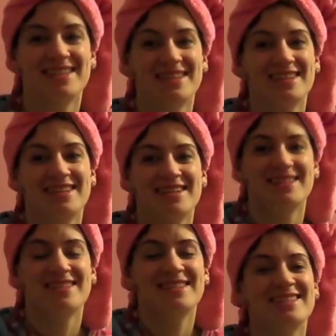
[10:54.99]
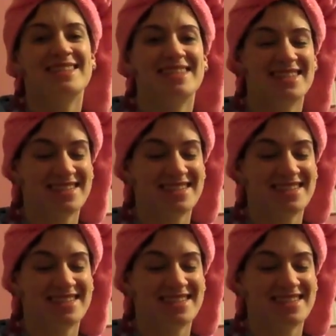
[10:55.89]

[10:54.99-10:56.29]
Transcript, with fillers: Look at you!